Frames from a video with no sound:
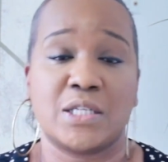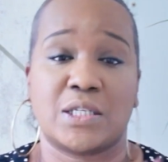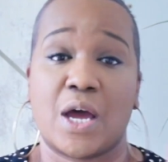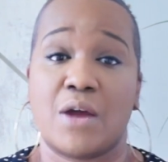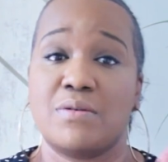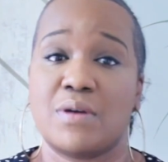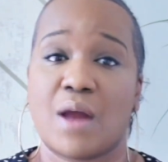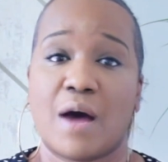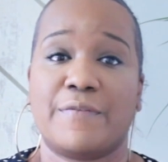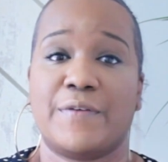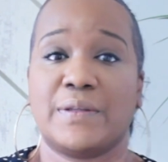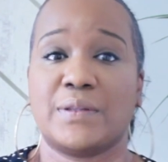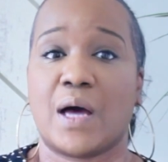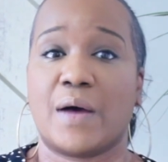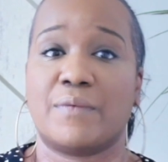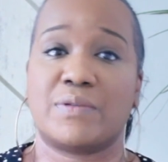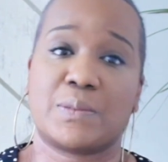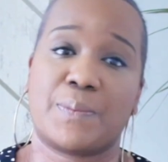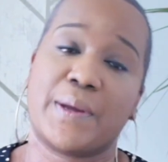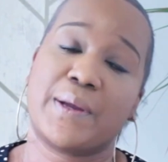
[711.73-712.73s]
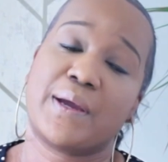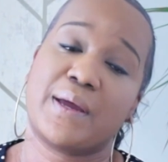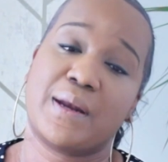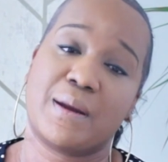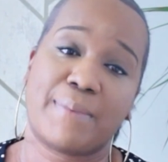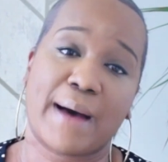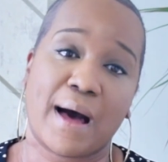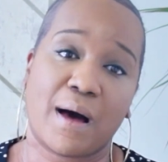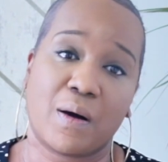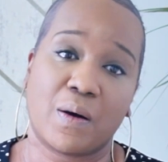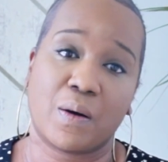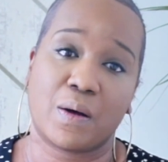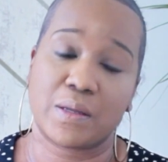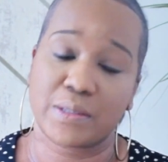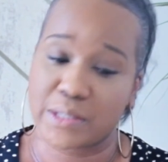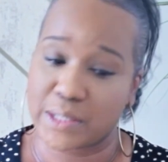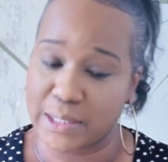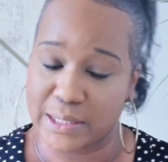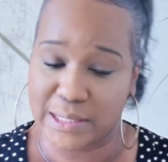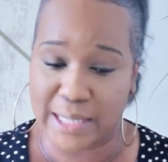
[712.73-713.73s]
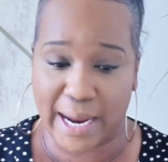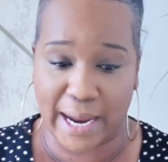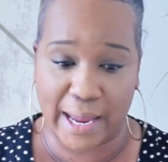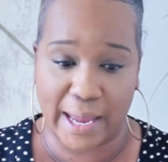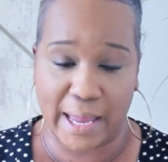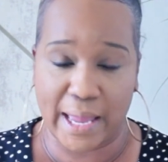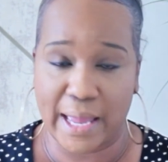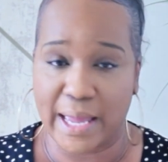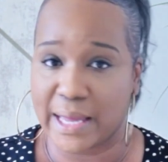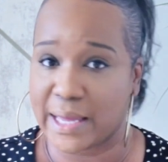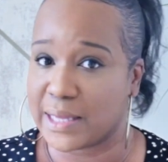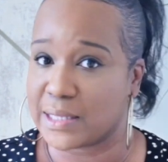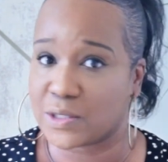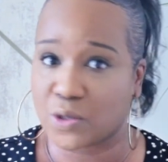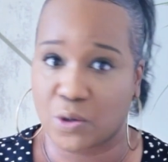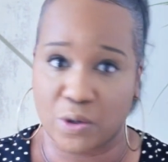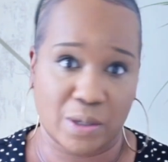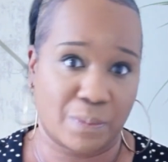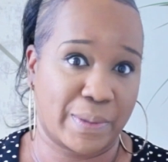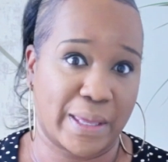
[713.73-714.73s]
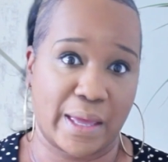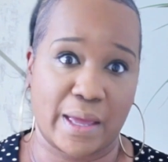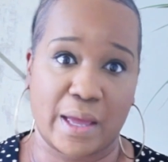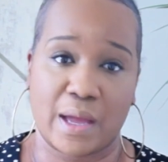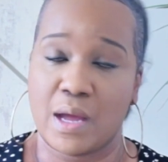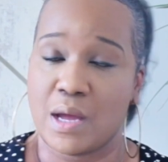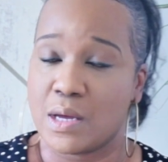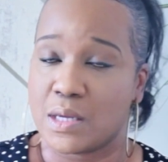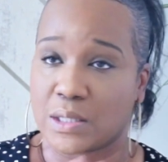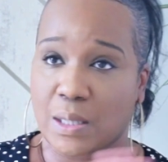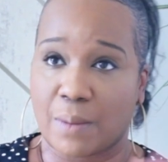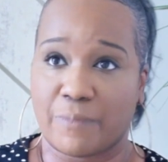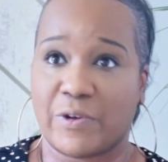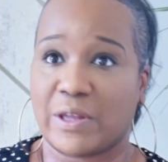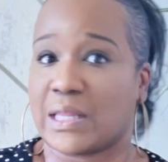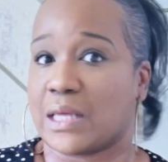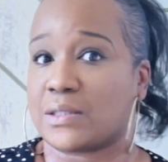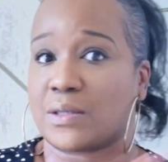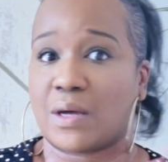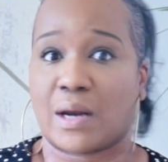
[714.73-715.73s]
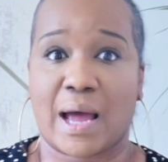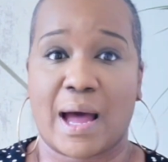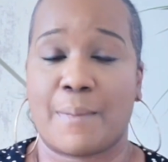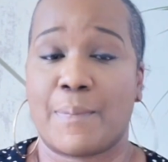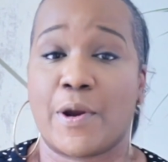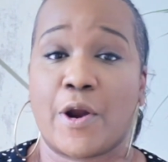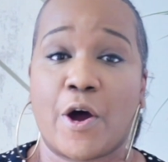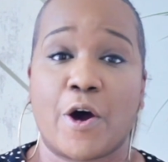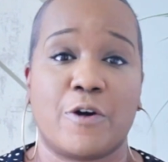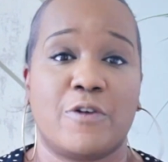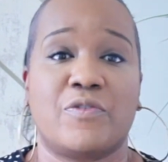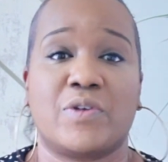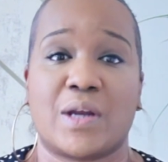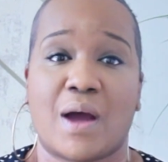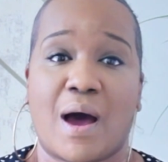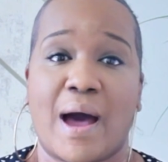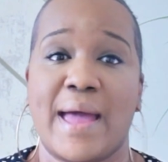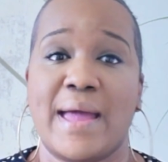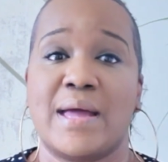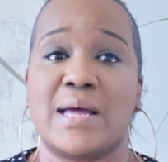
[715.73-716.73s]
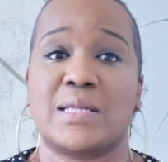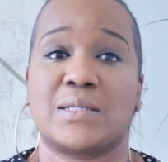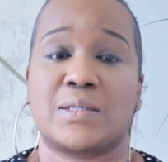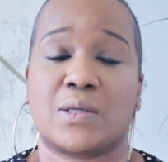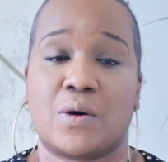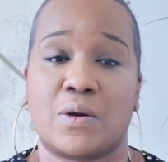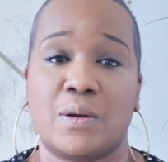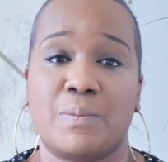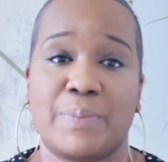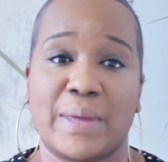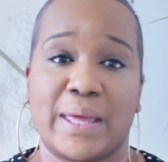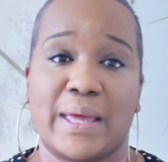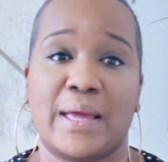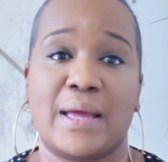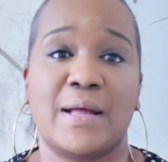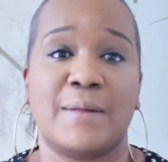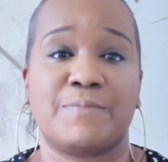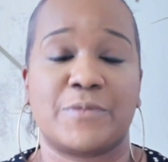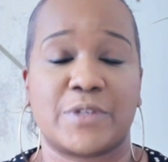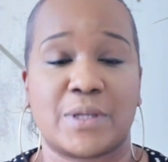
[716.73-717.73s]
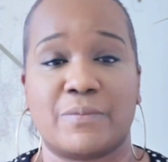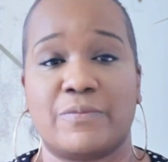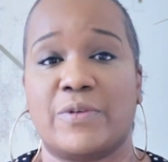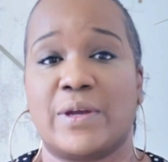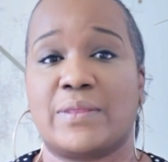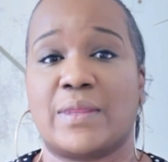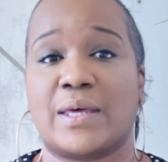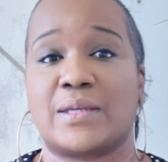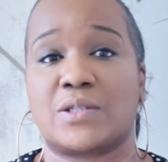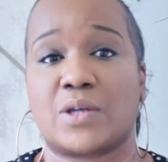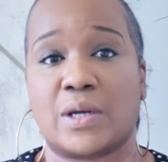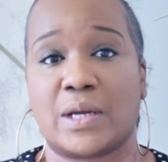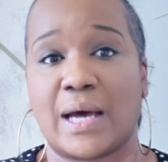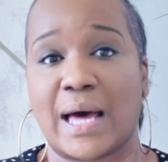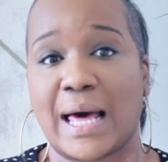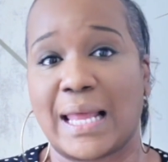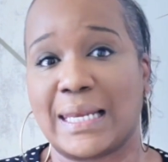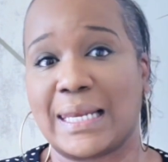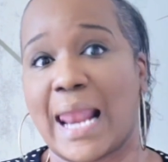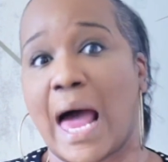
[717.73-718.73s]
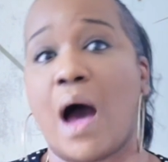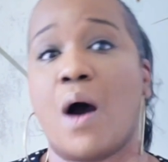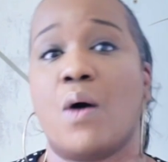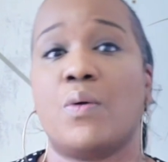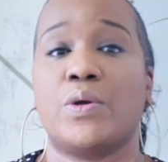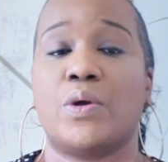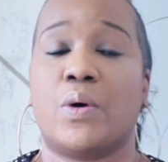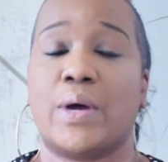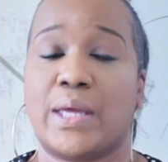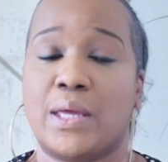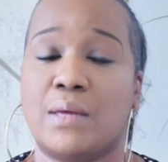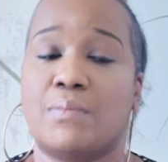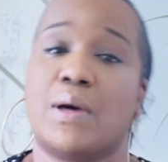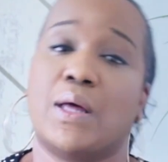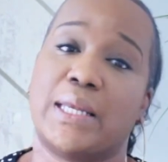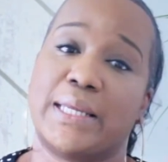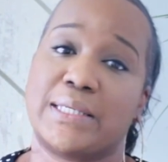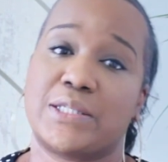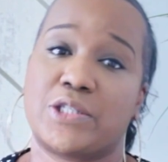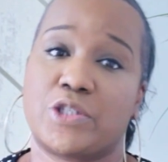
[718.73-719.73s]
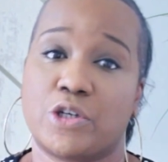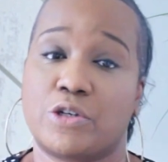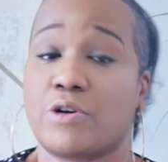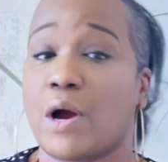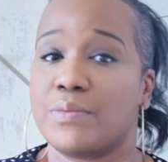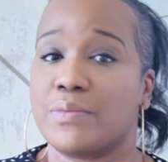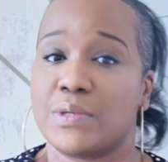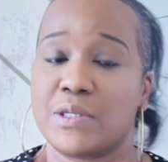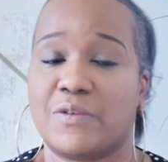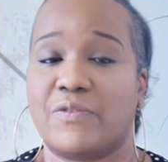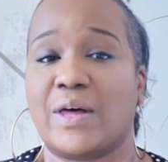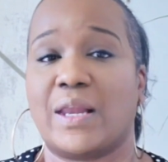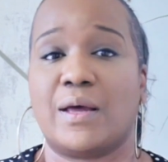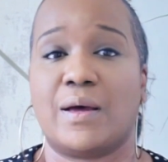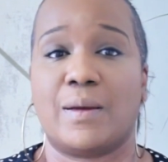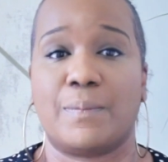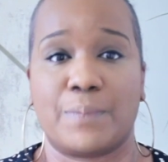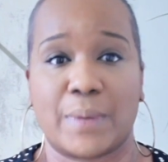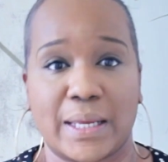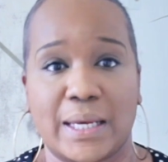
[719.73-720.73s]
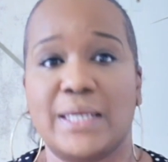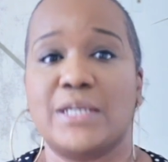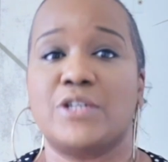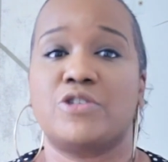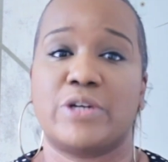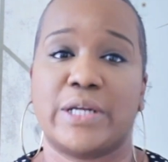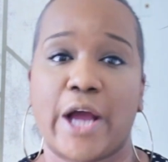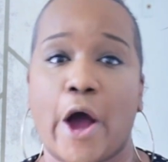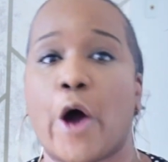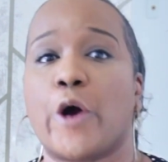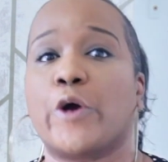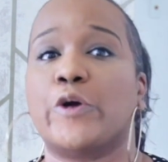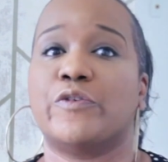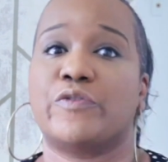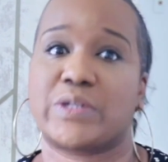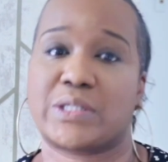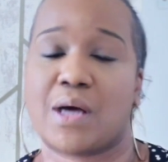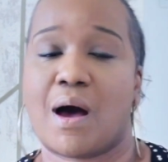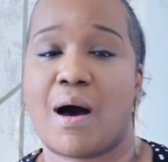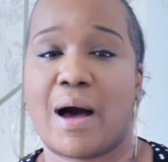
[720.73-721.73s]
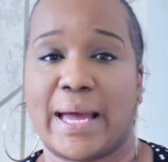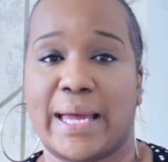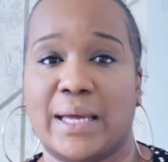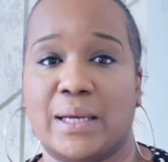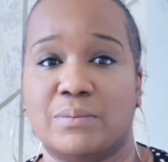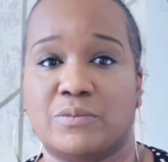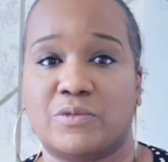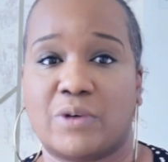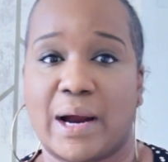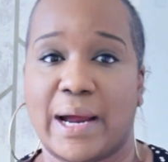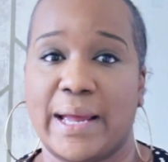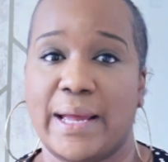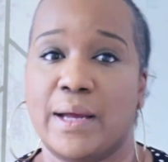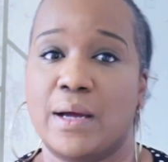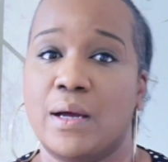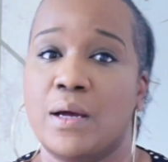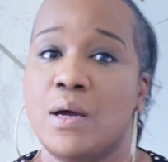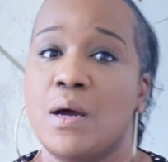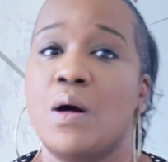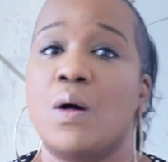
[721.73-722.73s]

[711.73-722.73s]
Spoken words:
So nothing that I've spoken about today is going to be something that's going to happen overnight. It's going to be something that's going to allow your email list to and develop literally over time, right?